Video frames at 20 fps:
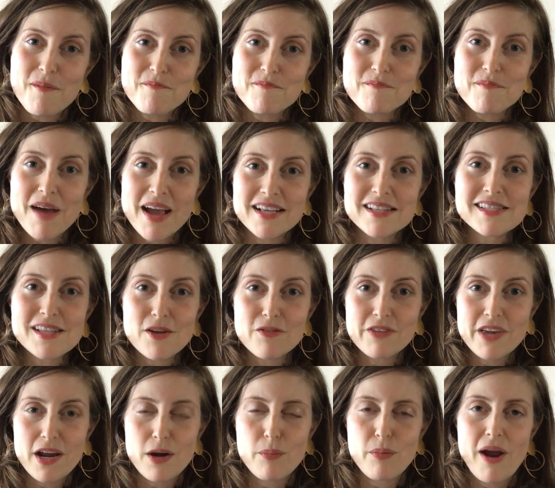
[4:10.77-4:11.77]
my
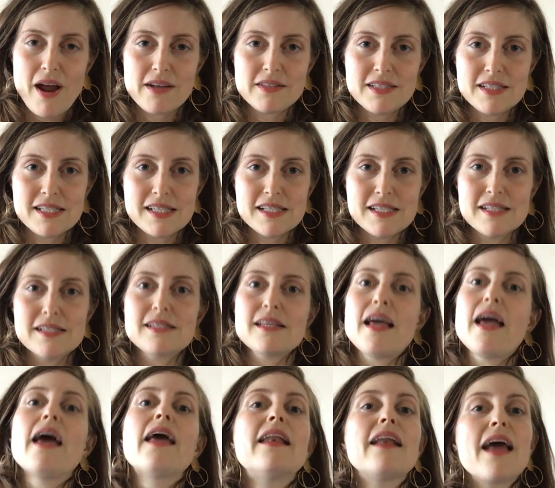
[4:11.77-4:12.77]
self-care practices
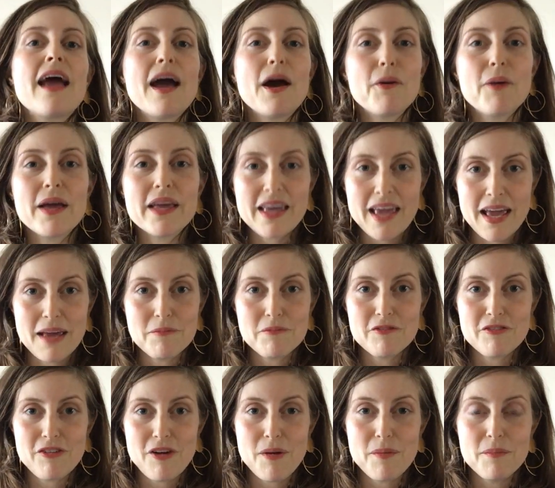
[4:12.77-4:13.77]
and how I came